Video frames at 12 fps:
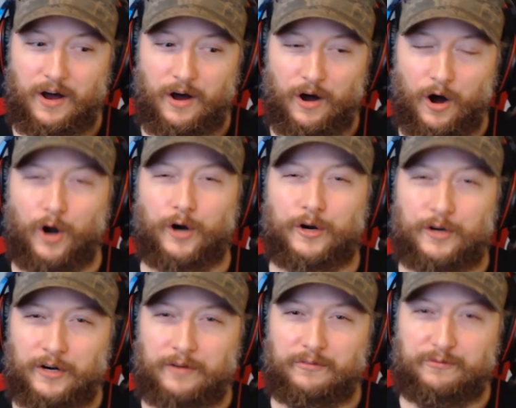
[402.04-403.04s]

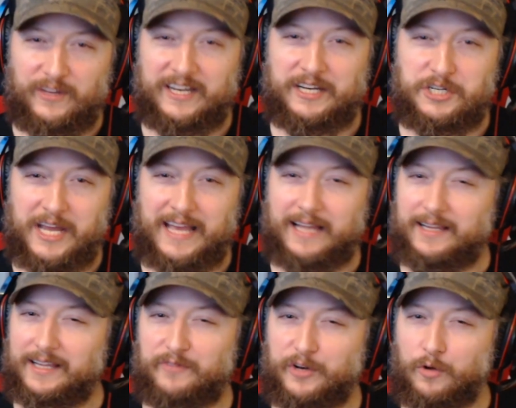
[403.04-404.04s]
our Finn and Jake
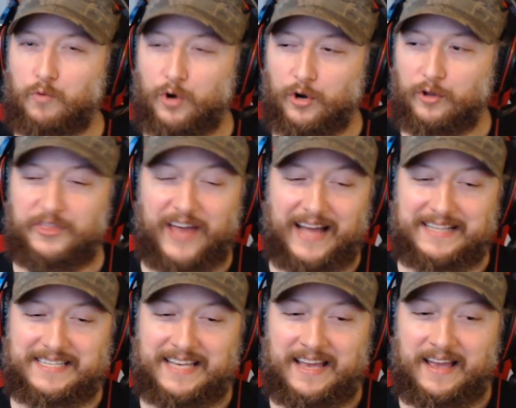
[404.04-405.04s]
live in a world
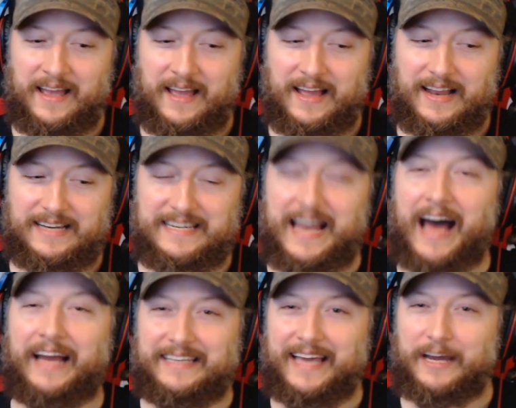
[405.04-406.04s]
that's
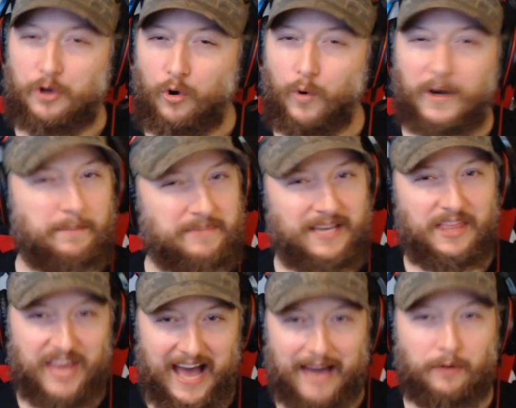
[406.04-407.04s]
not yet caught up to
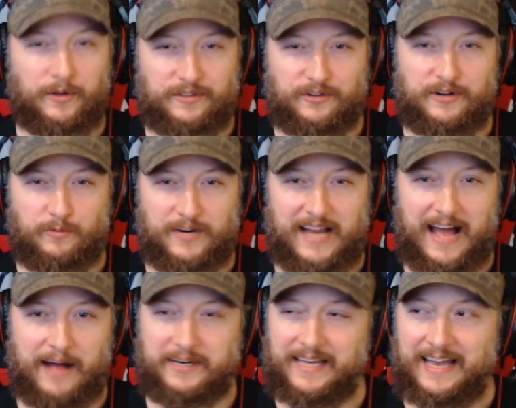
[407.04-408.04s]
that alternate
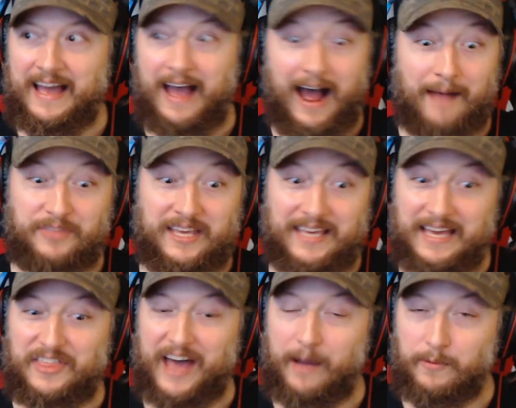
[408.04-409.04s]
reality. I'm
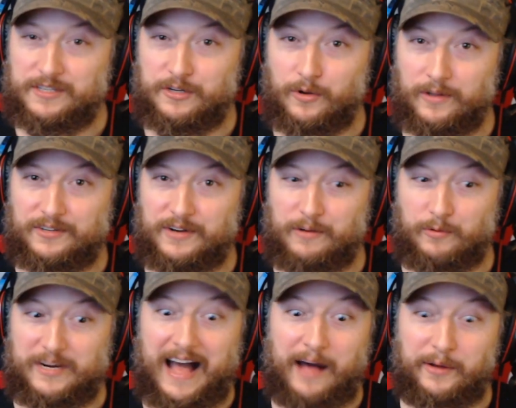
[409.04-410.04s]
thinking that was an alternate
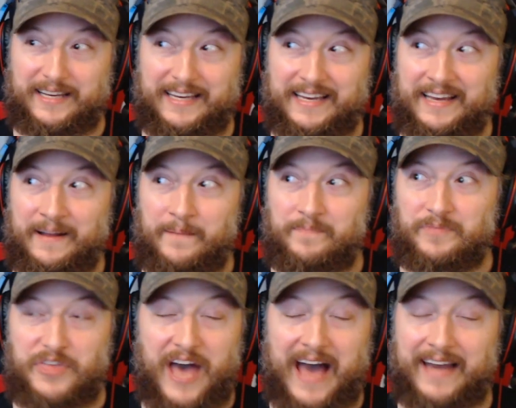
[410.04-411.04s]
reality
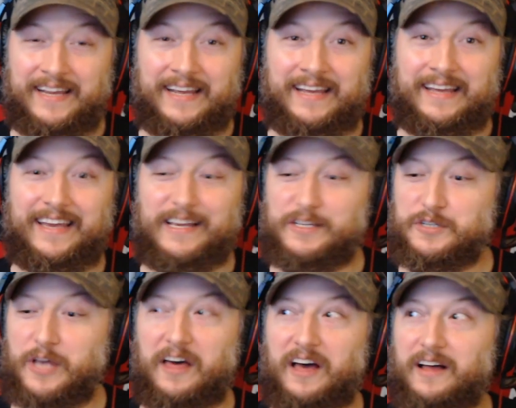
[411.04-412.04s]
that is
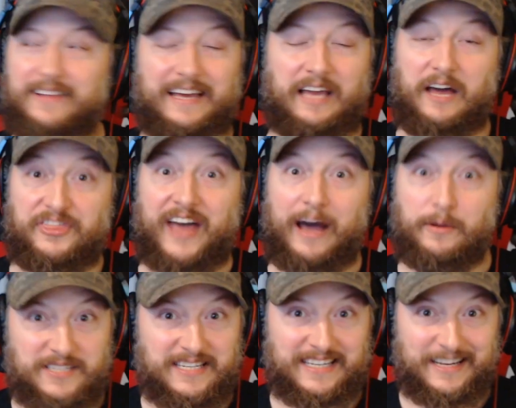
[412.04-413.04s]
like a
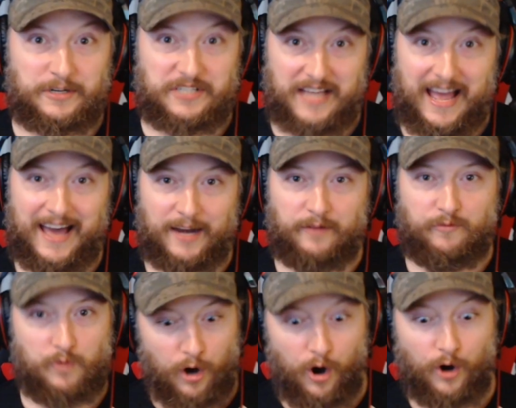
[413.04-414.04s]
thousand years ahead of
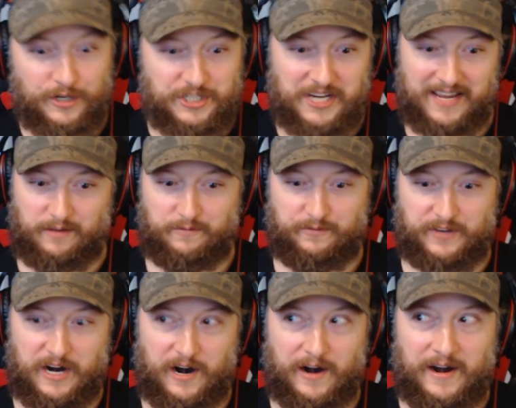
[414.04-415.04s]
where our Jake and
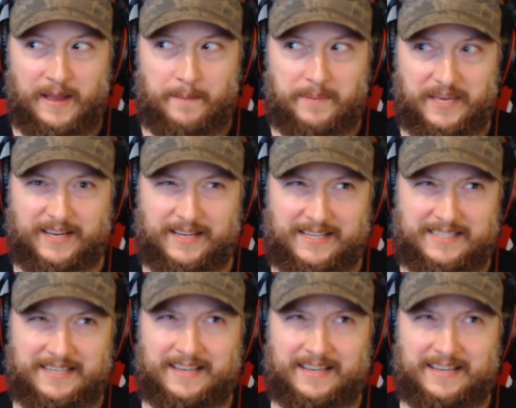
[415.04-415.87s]
Finn are because